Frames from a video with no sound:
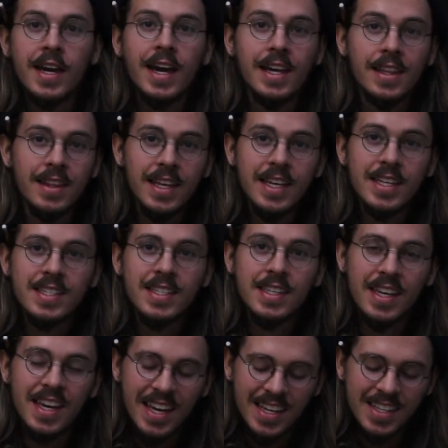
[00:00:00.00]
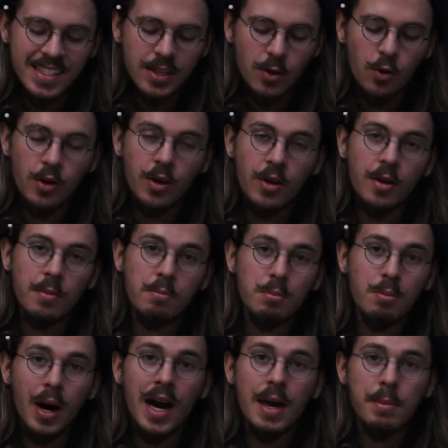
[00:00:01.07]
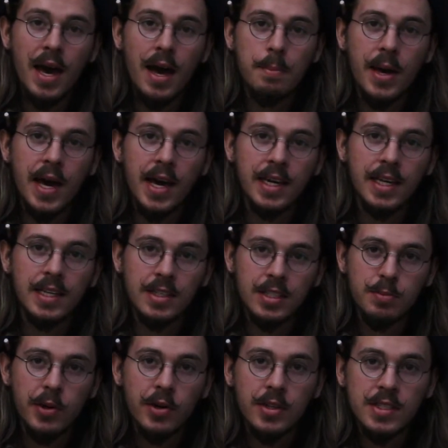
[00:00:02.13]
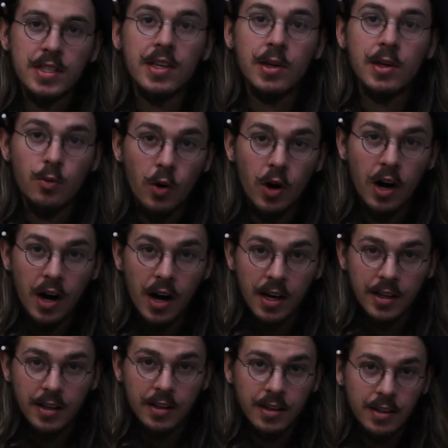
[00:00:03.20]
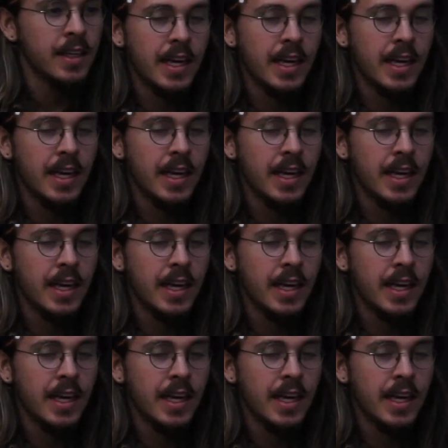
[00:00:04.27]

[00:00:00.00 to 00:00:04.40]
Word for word: and this is my backpacking experience in Oaxaca.